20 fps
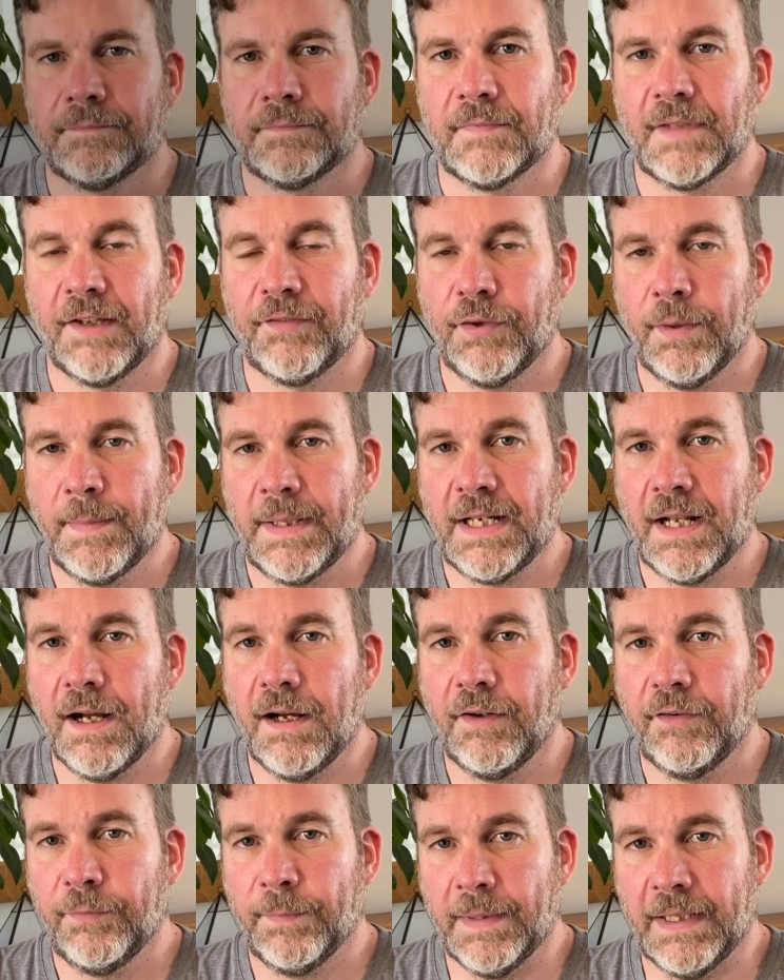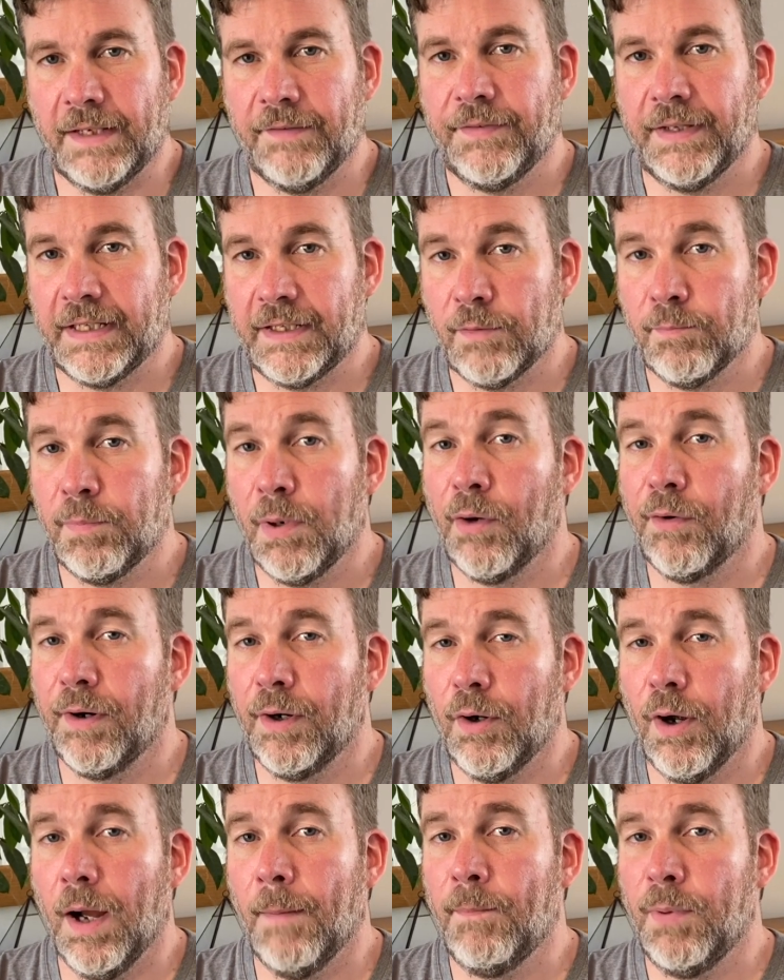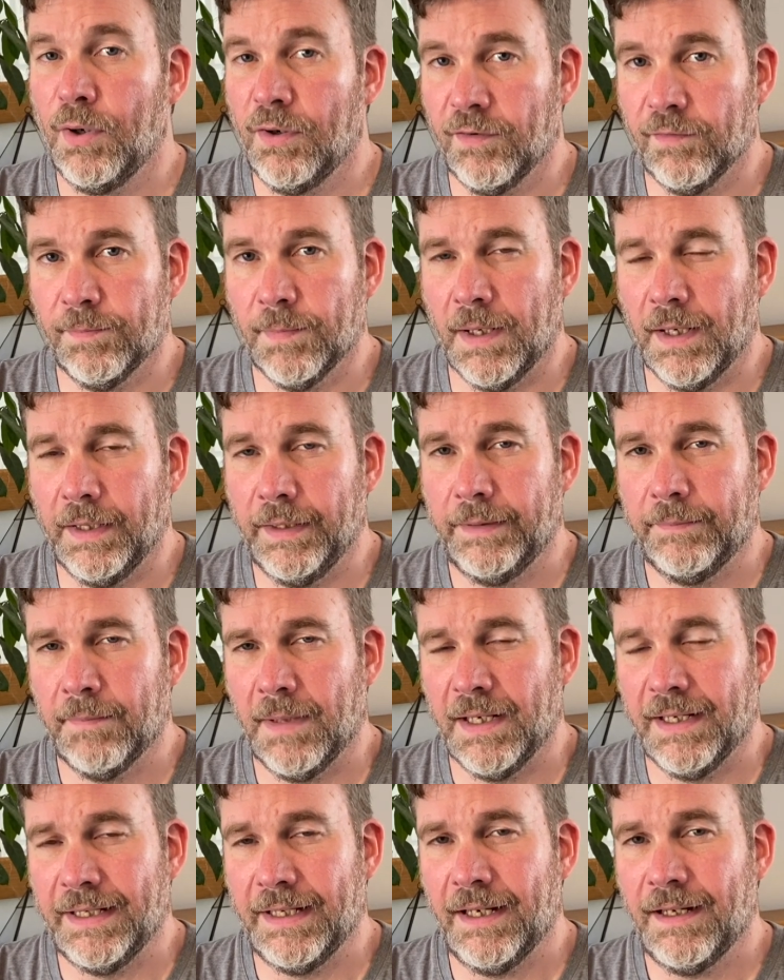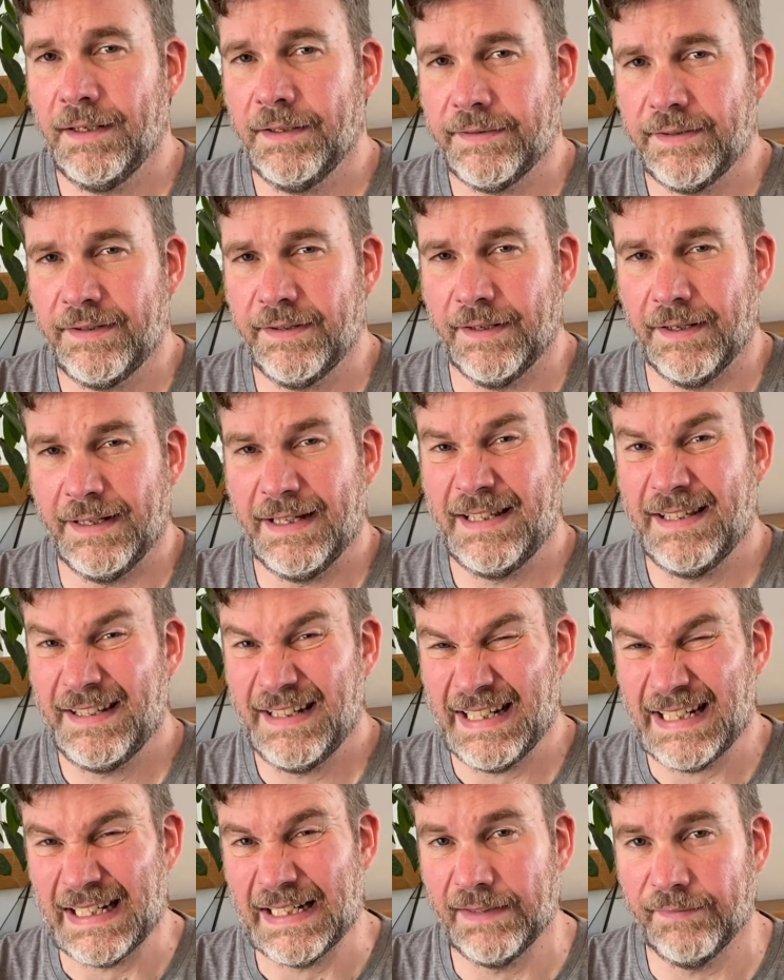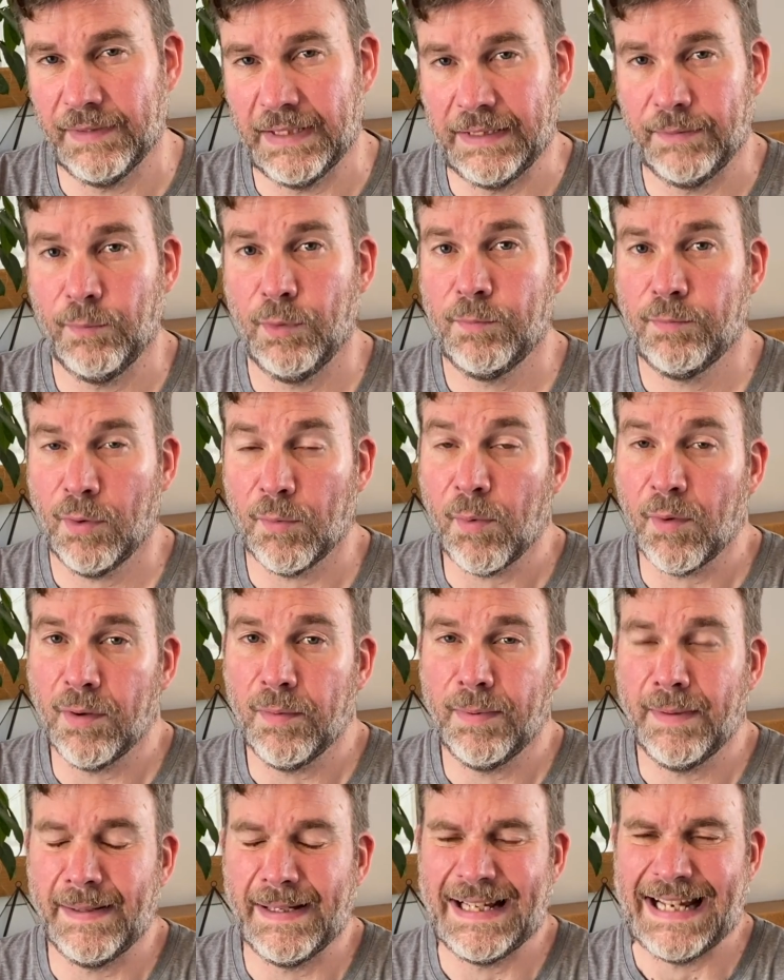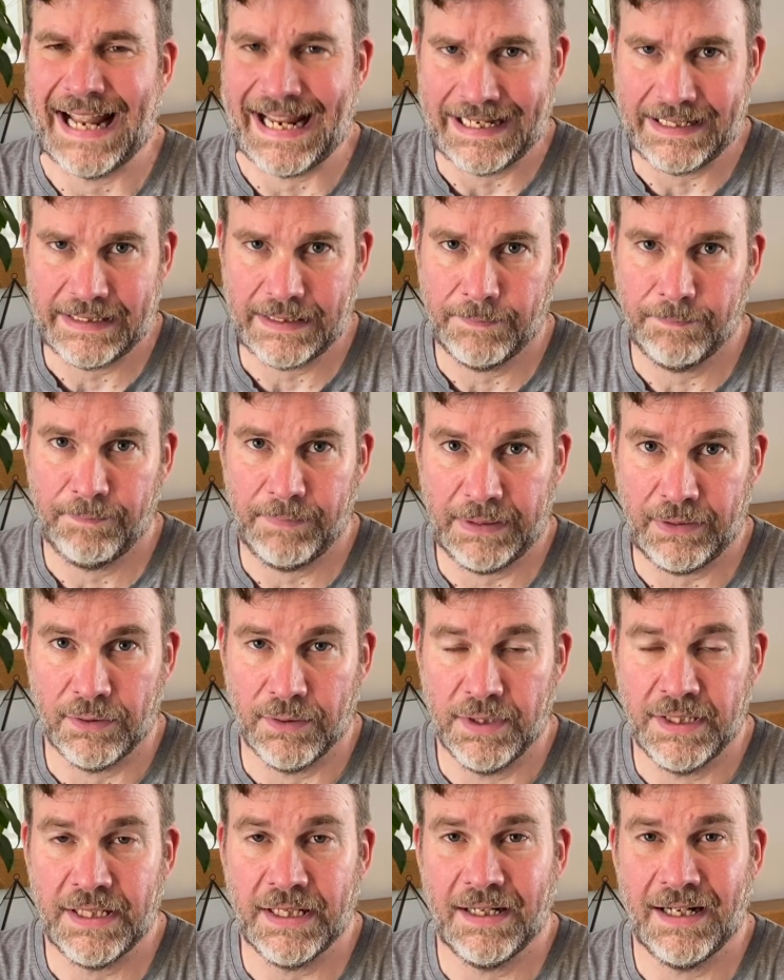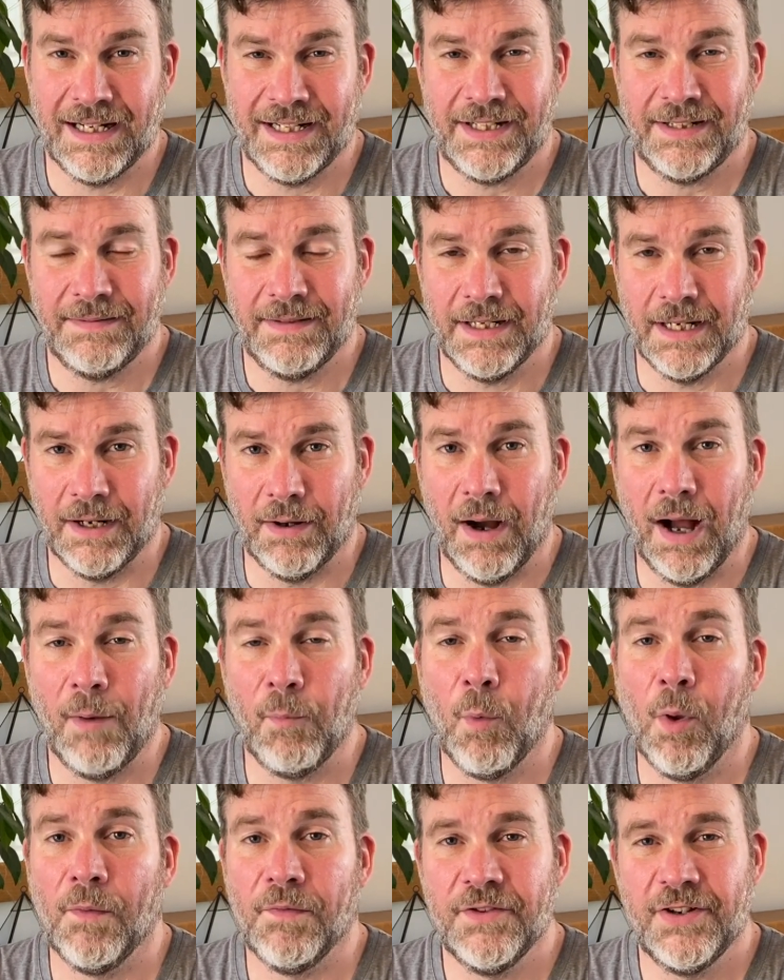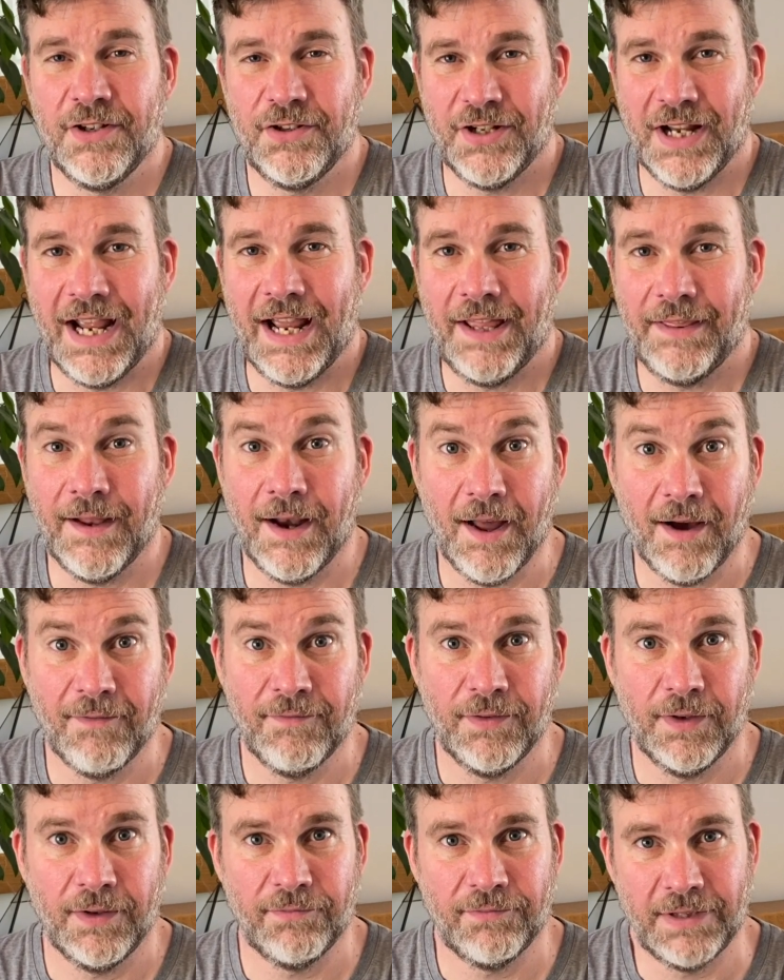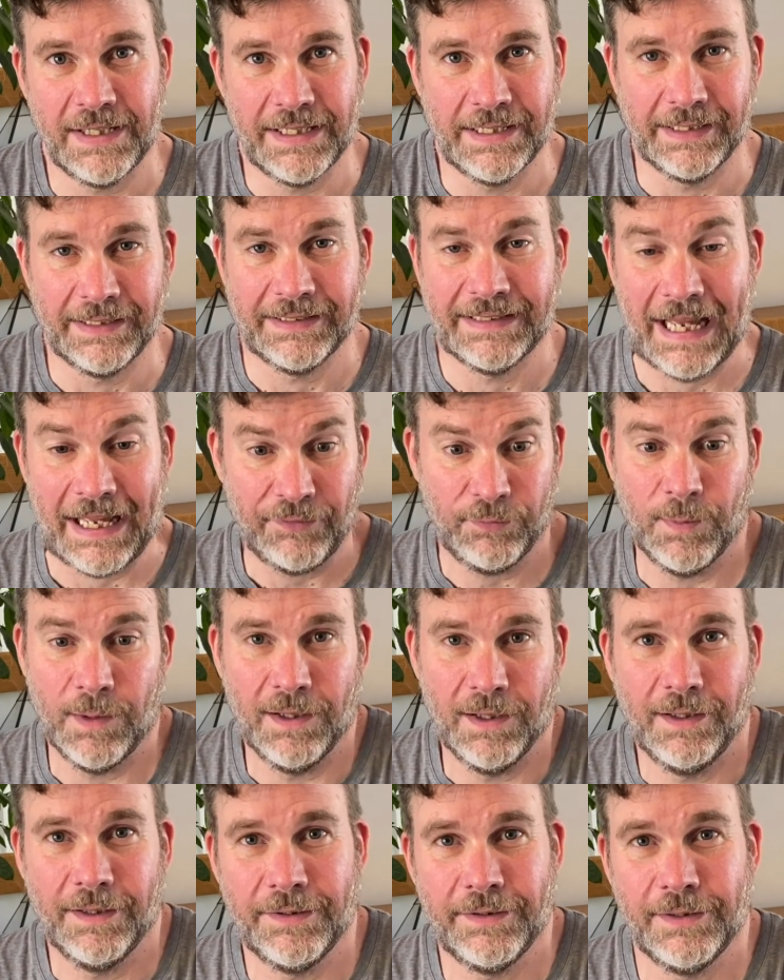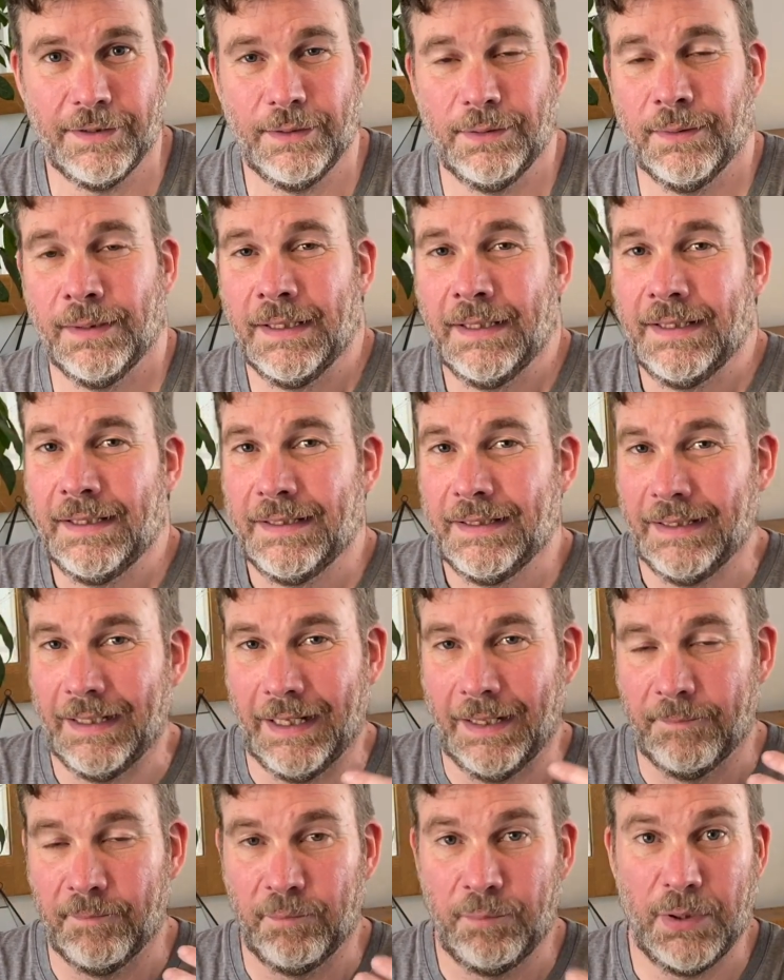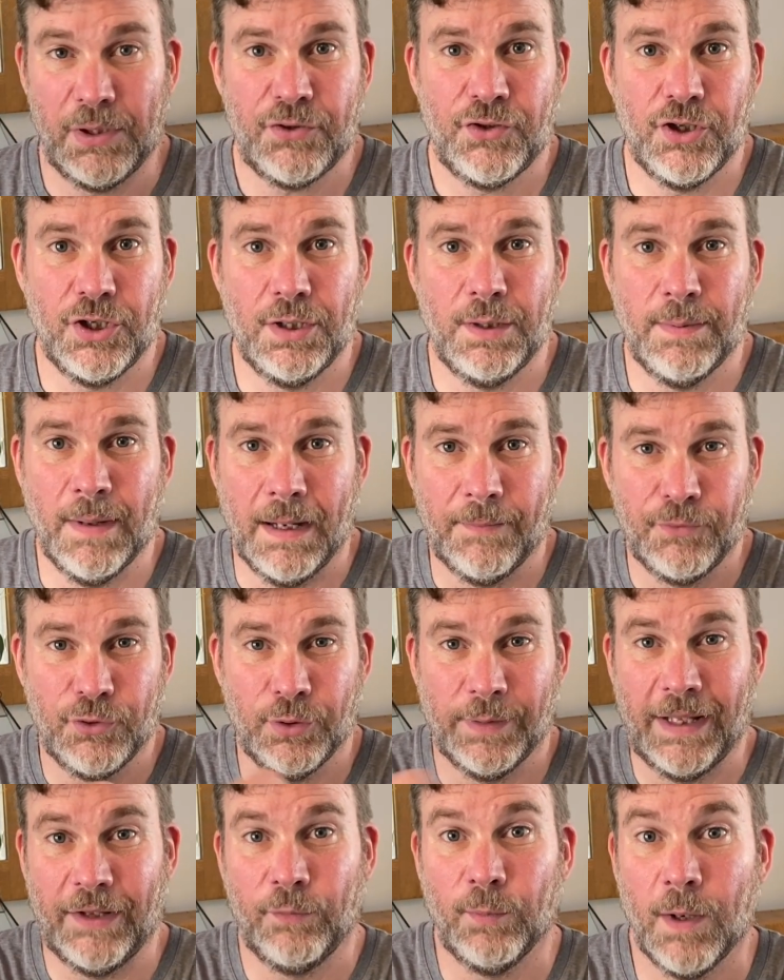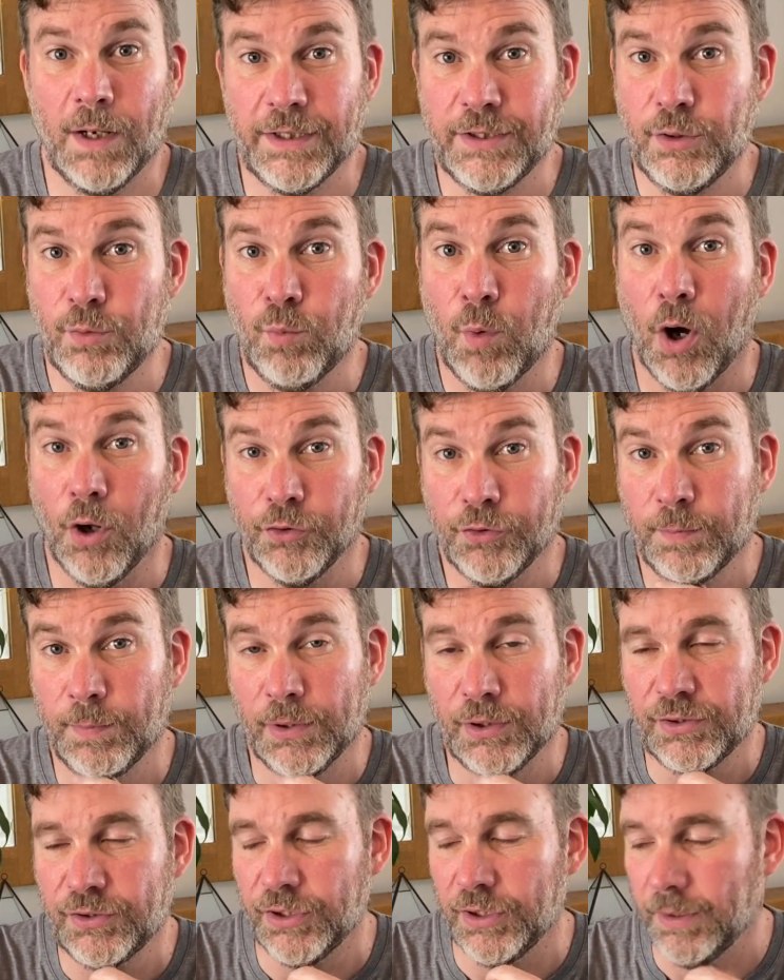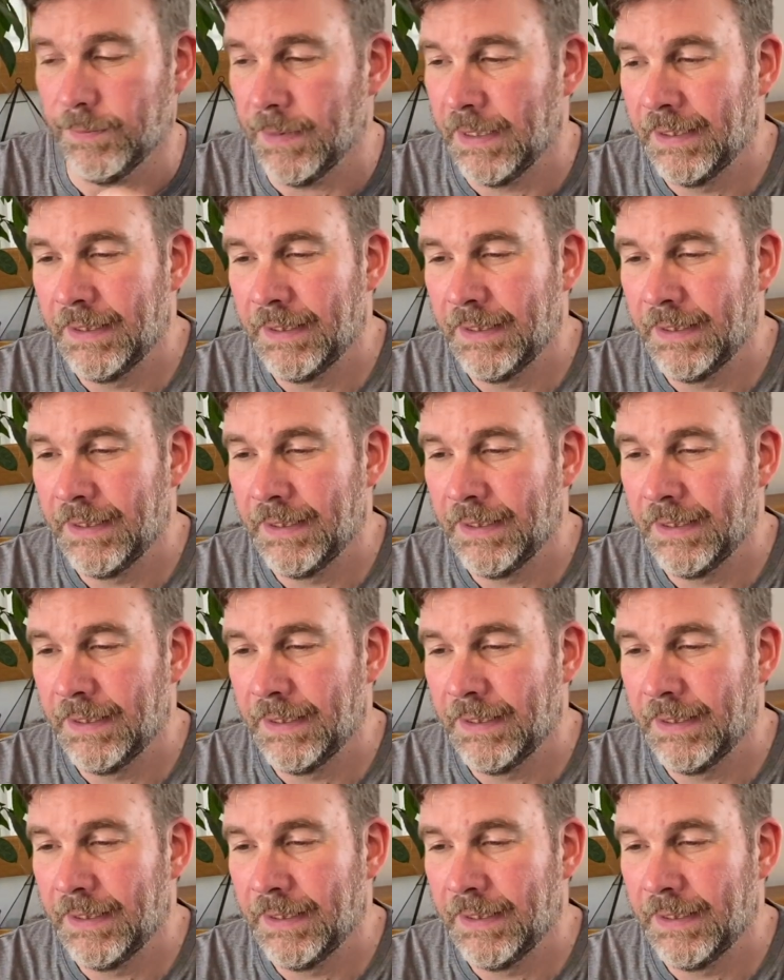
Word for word: Now, somebody asked me if they could borrow a book of mine. My answer instinctively would probably be yes, because I, you know, I want to share the love of reading. That's why I do um, BookTube. I'm sure that's why you watch BookTube.